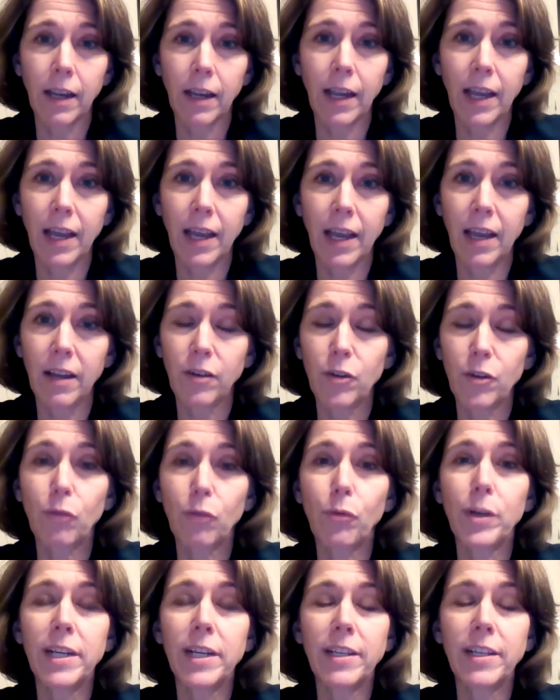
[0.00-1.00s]
and
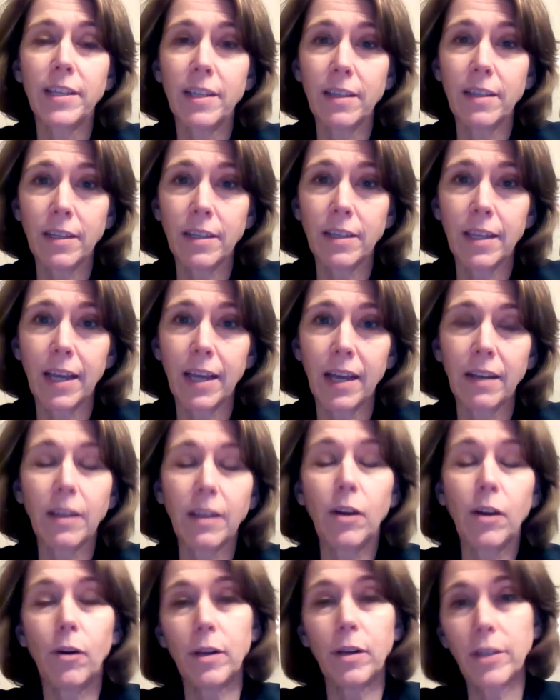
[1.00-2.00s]
the reasons that,
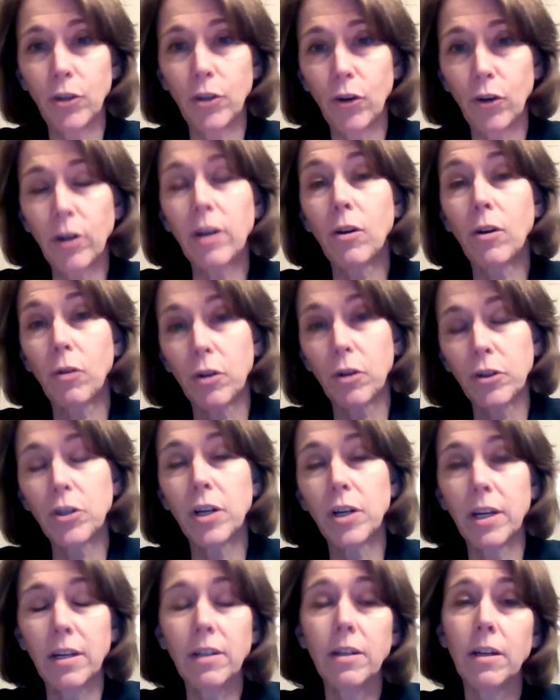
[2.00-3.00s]
as a circuit court
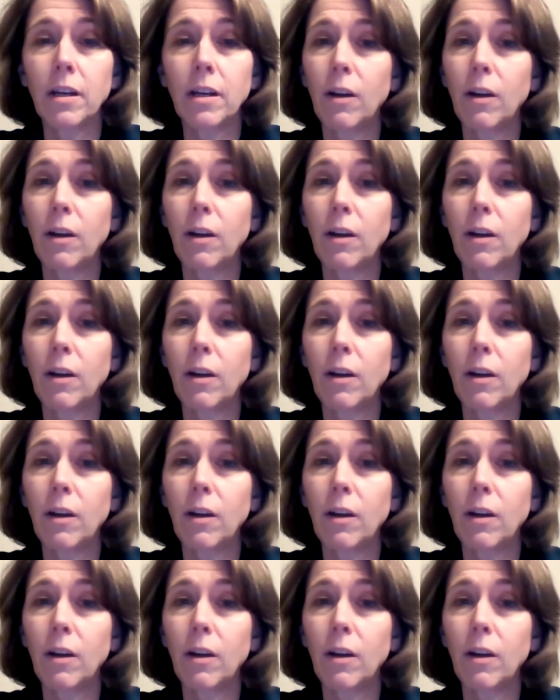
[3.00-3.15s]
judge,